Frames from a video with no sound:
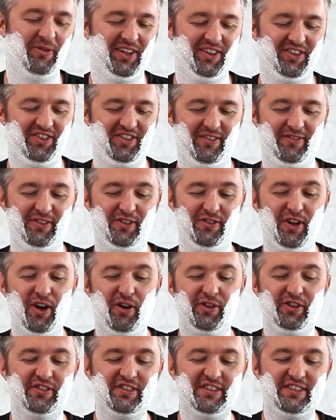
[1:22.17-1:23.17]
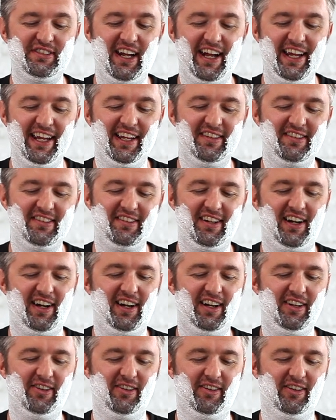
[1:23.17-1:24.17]
which if you know your science
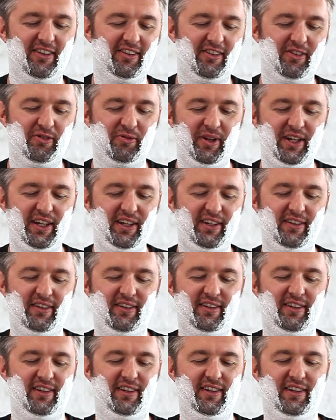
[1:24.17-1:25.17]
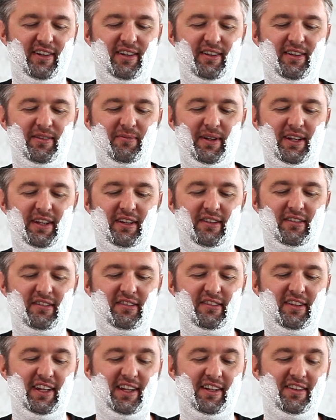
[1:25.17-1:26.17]
talk or Greek,
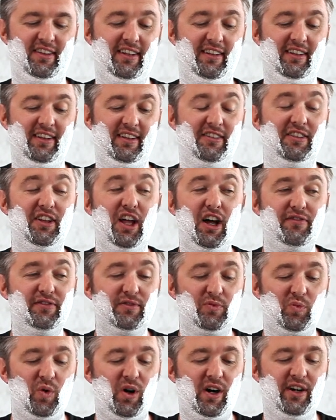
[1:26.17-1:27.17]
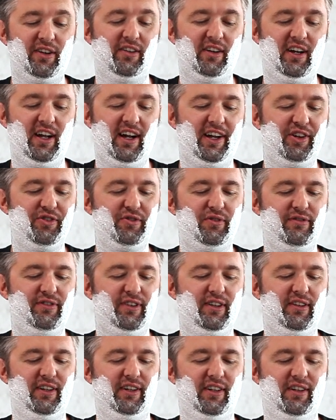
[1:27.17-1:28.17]
means it loves water,
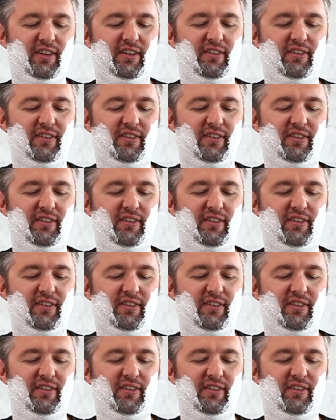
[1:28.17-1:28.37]
hydrophilic,